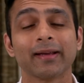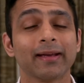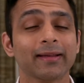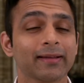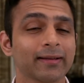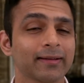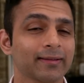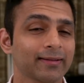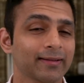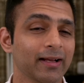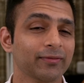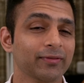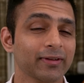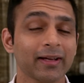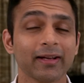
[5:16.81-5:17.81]
either it's a
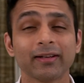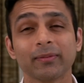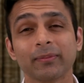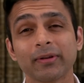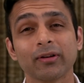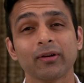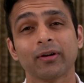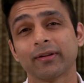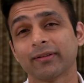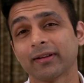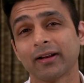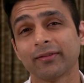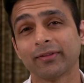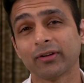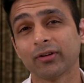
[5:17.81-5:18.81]
salpingectomy or a
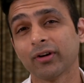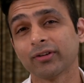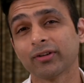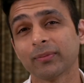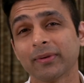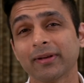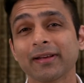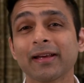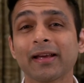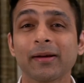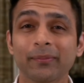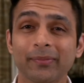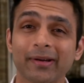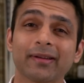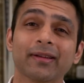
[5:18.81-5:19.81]
salpingostomy,
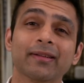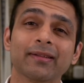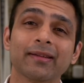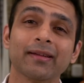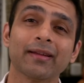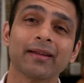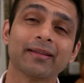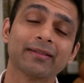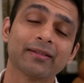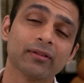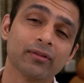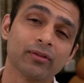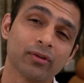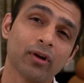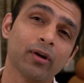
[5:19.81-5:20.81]
pregnancy rates
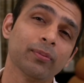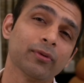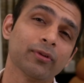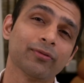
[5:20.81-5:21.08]
drop to